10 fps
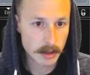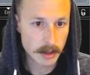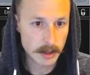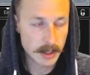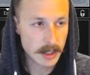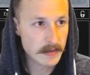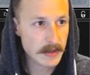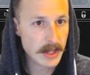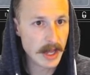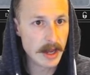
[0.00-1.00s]
And then even
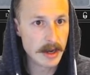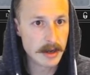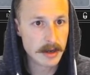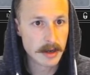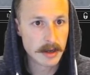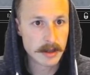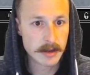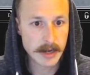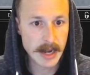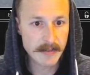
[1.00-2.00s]
then, they're
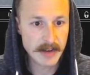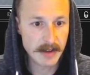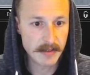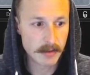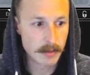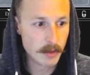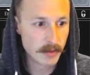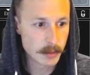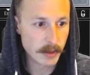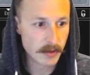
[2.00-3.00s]
going to have a removal
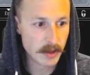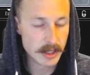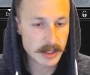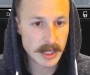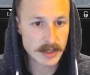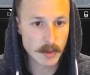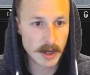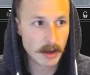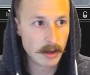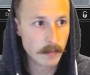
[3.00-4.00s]
spell for this as
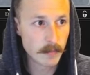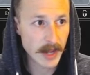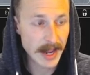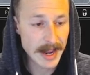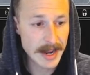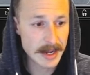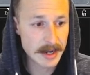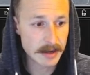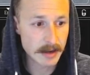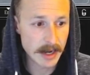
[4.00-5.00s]
well.
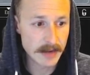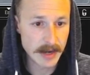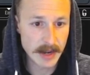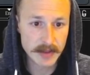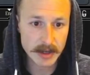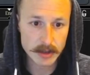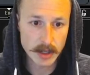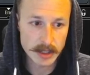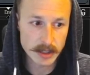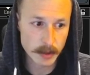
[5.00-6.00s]
And I even have the
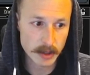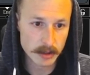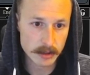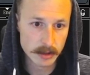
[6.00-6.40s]
Eldrazi spawn.